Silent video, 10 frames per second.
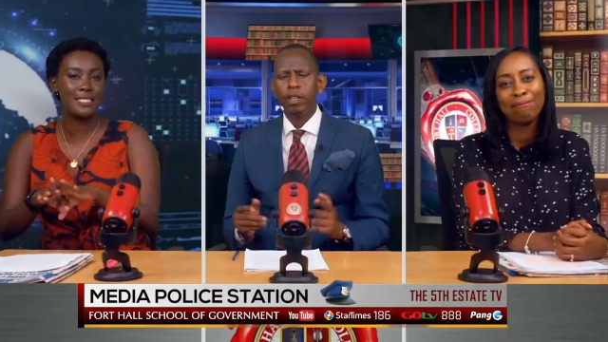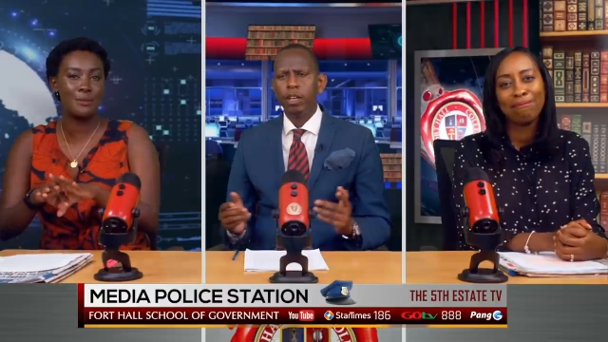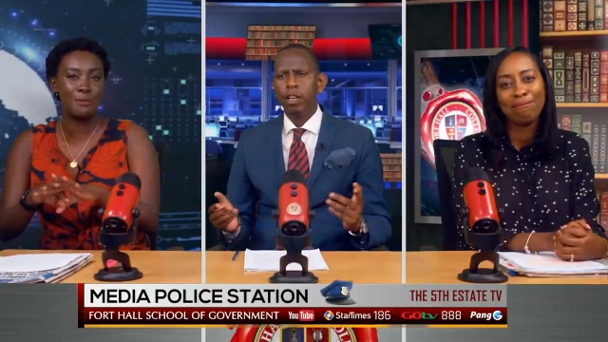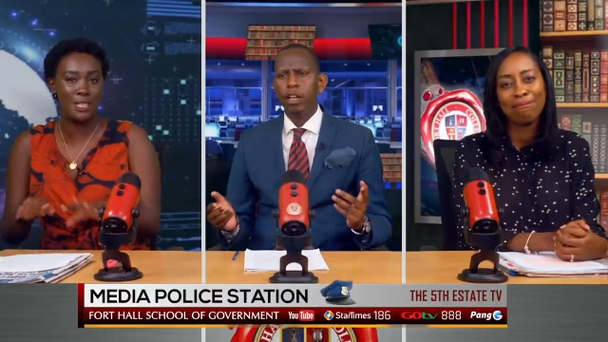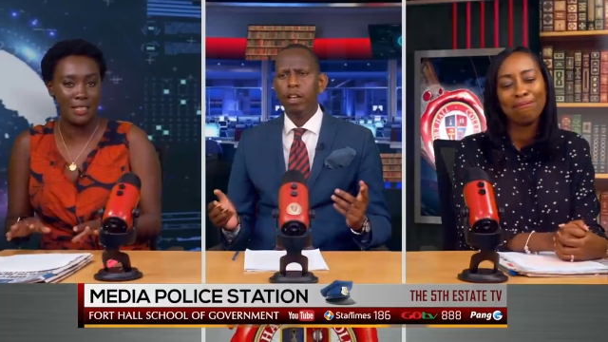Speaker 1: to
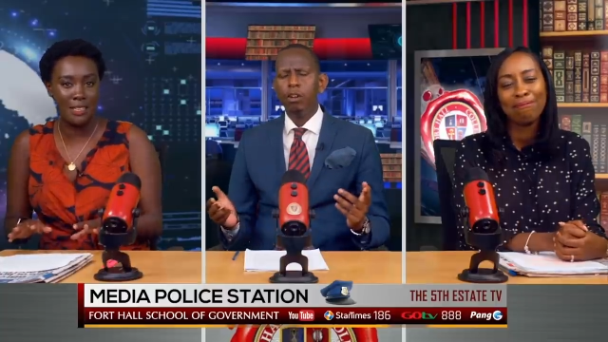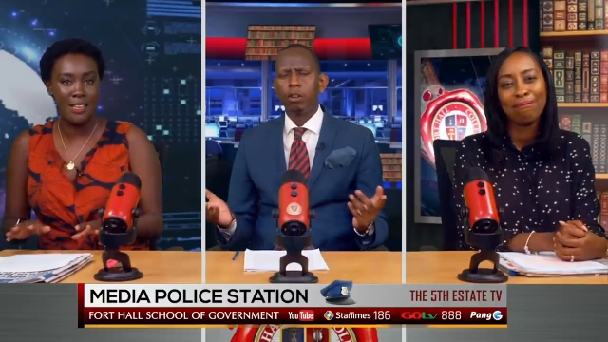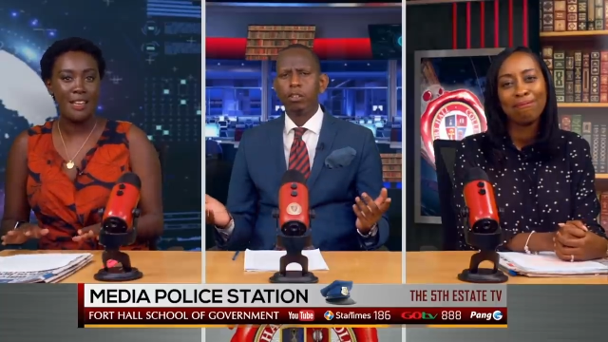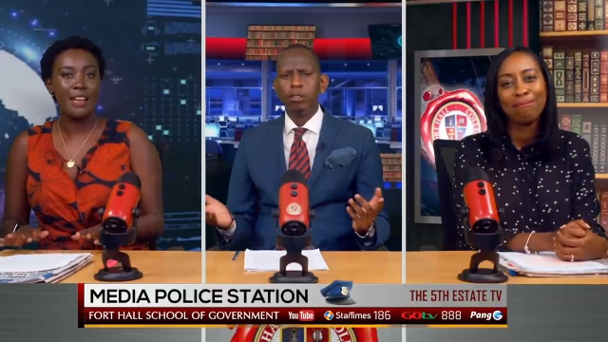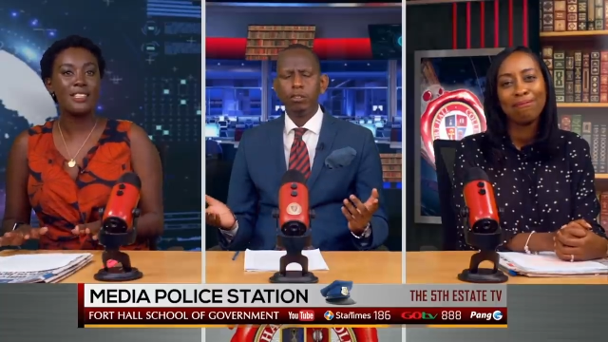be. Look,
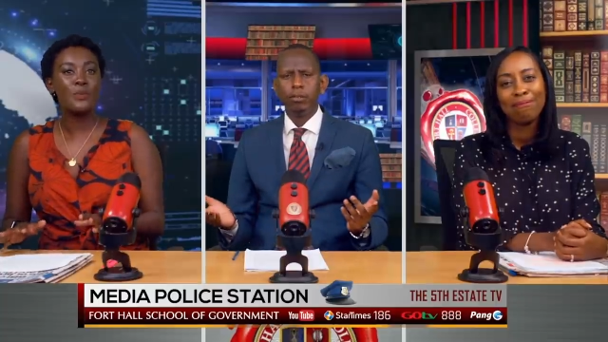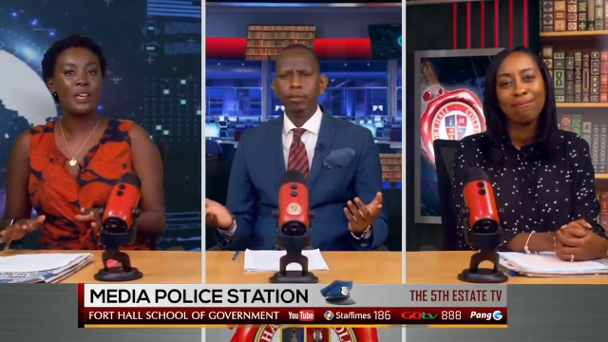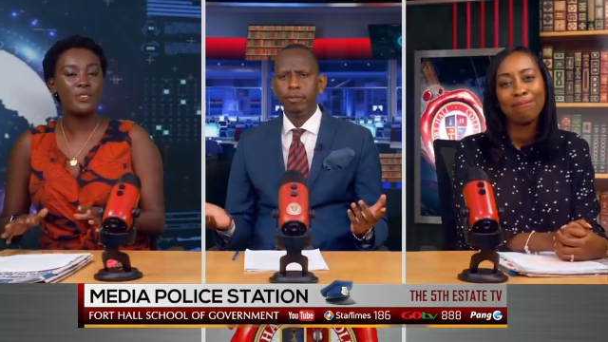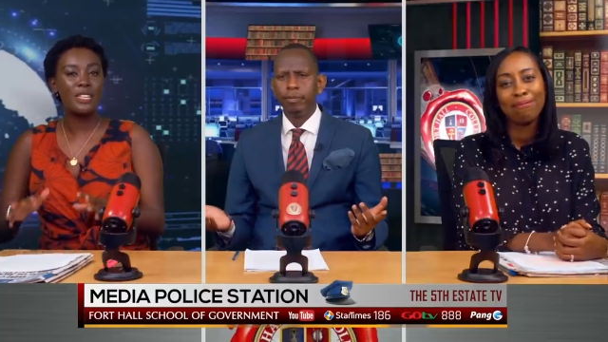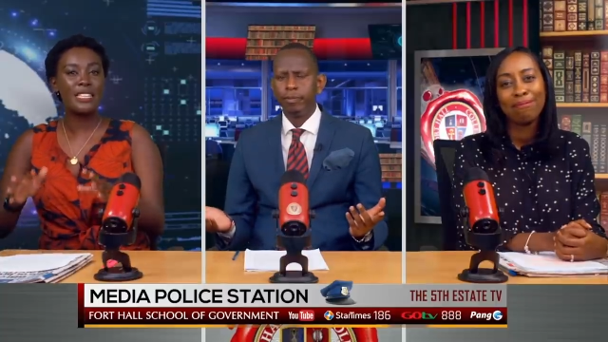I think we
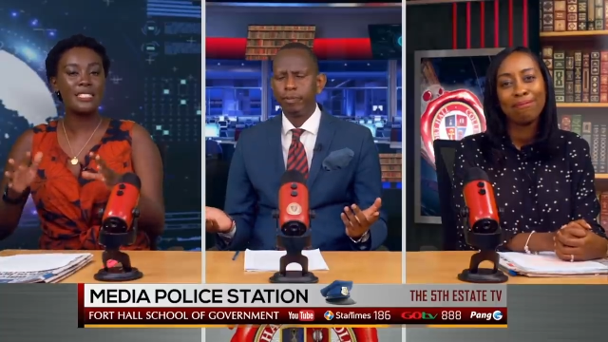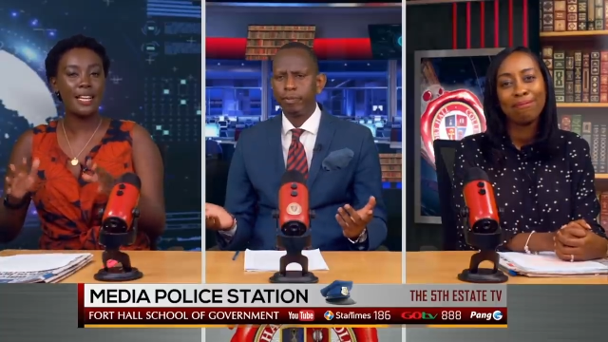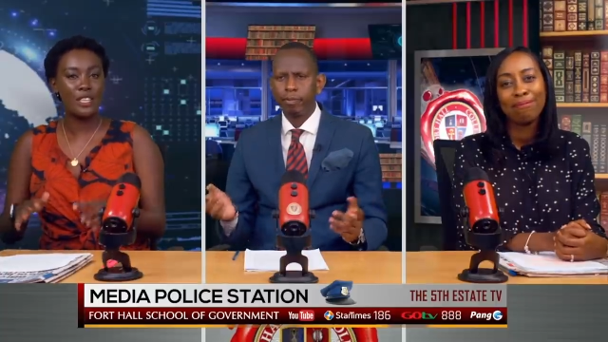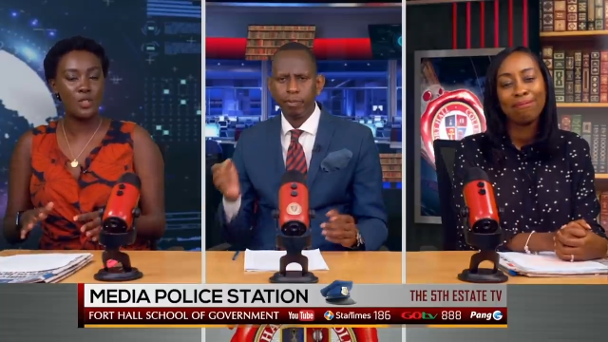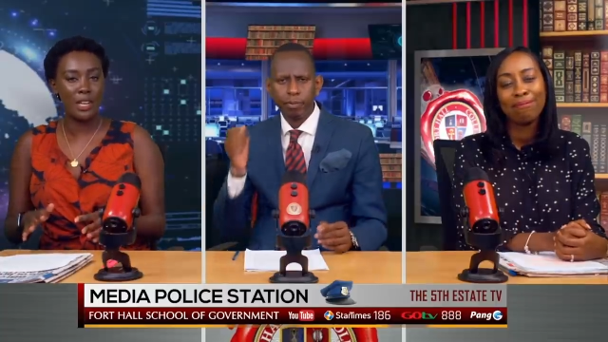have to
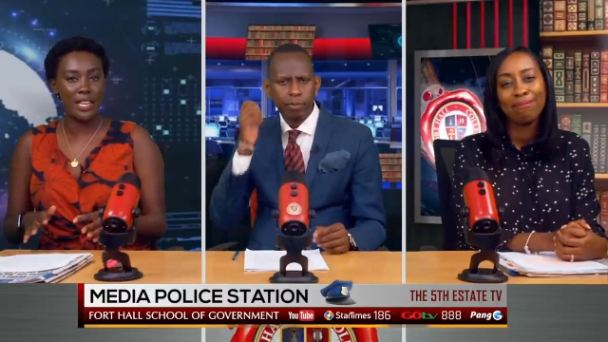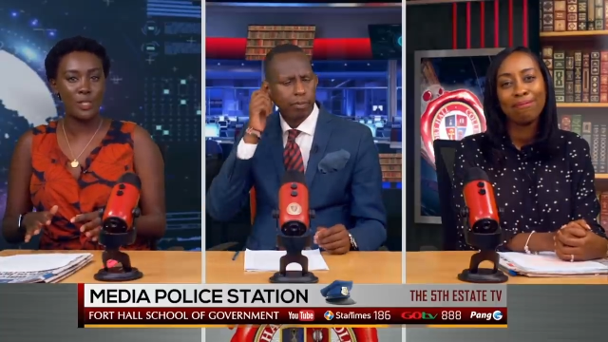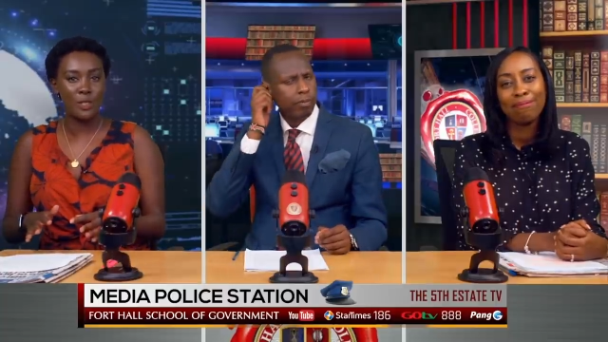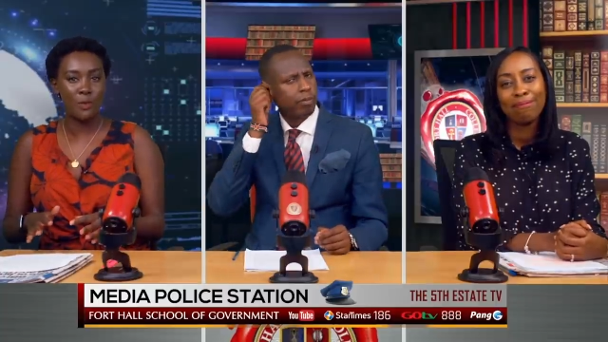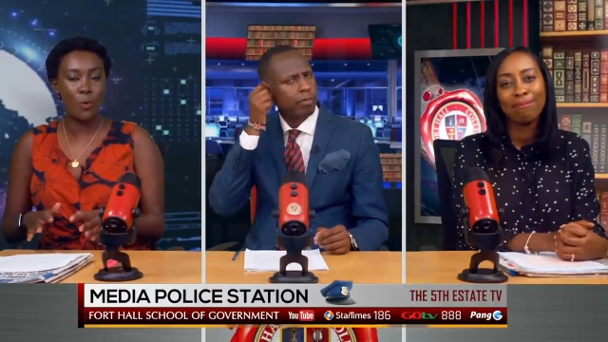
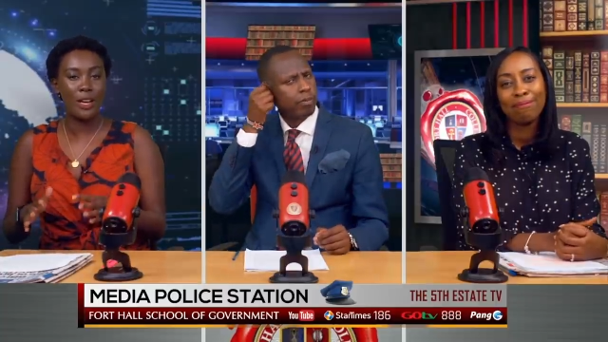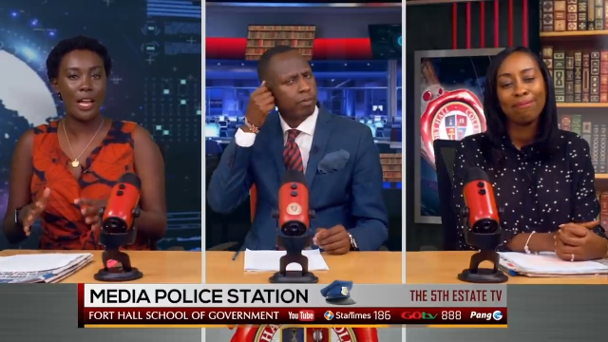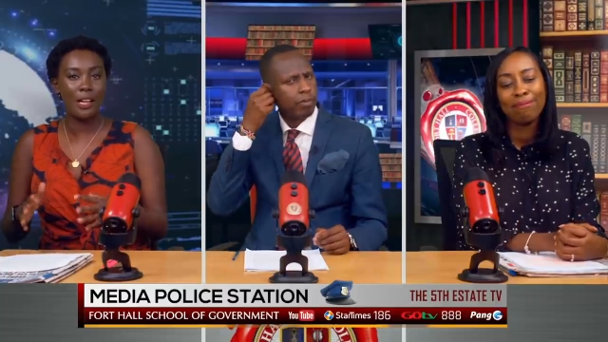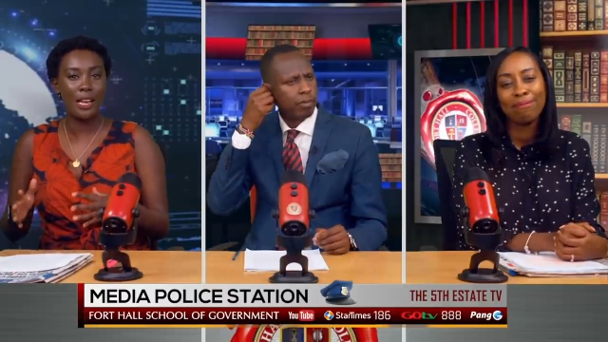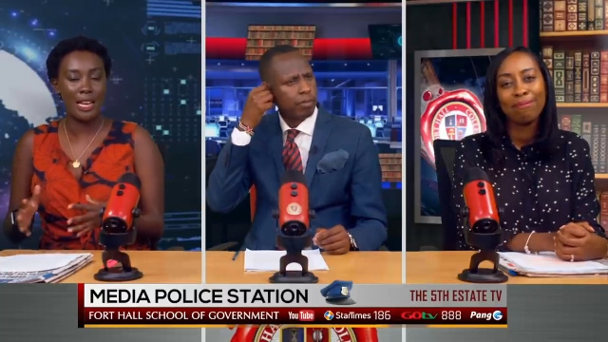contextualize what
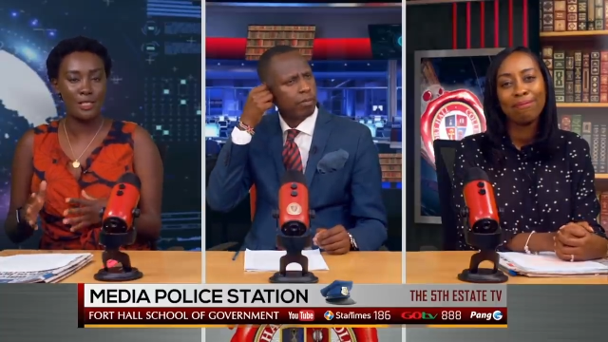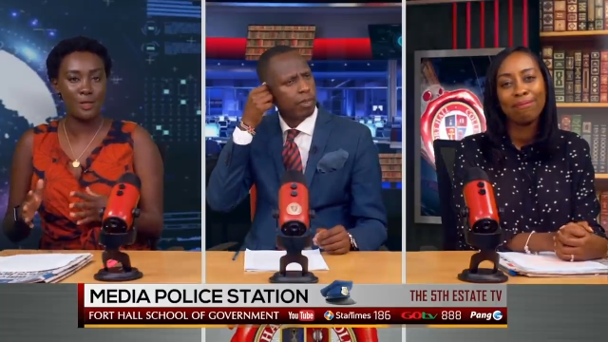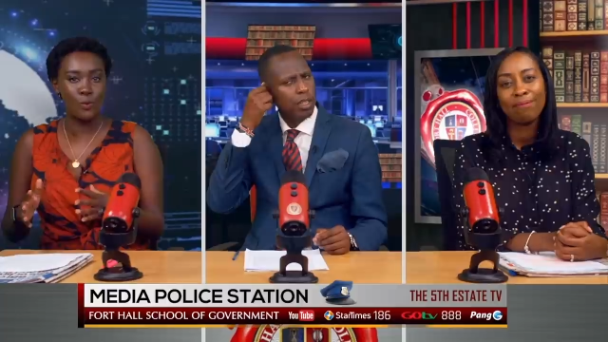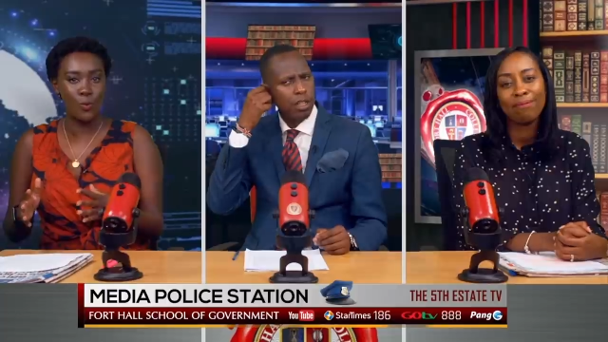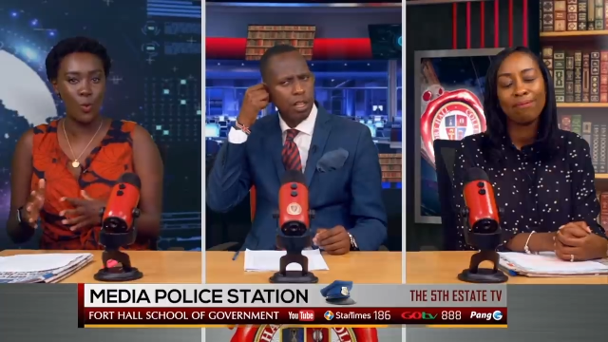a
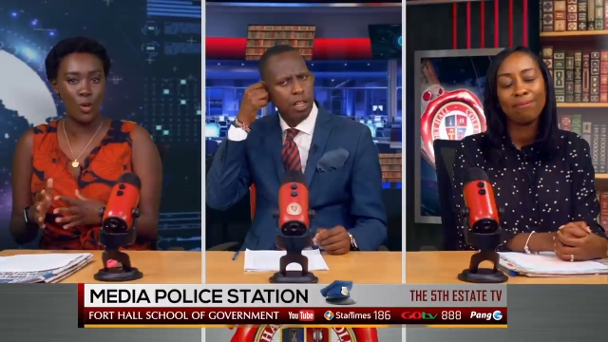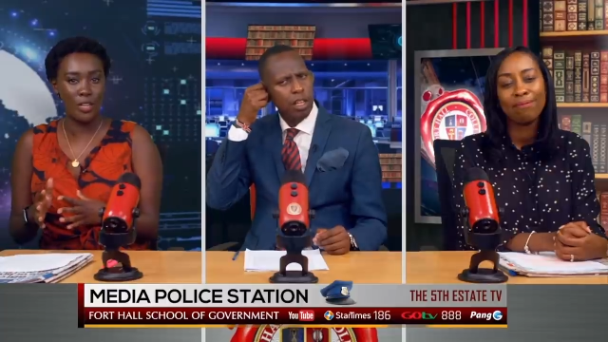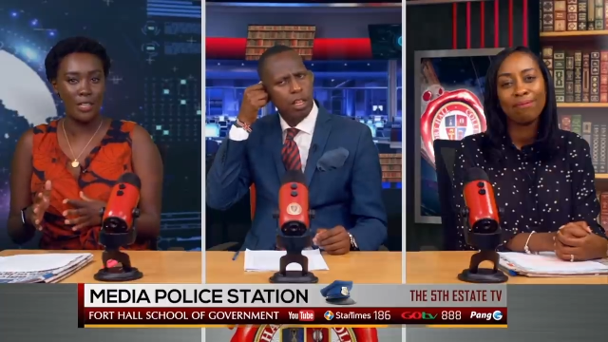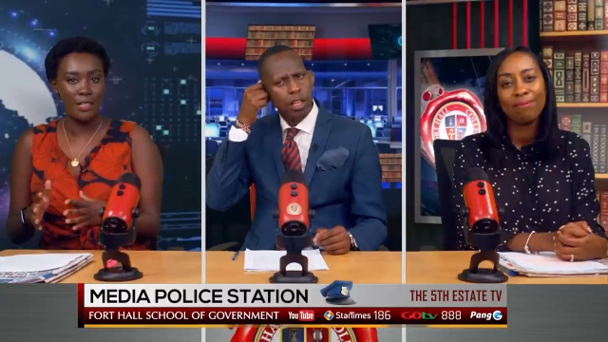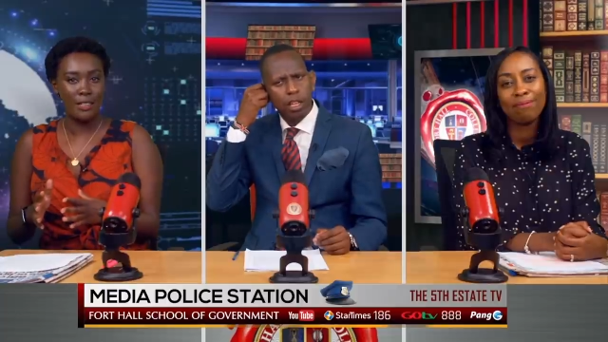class war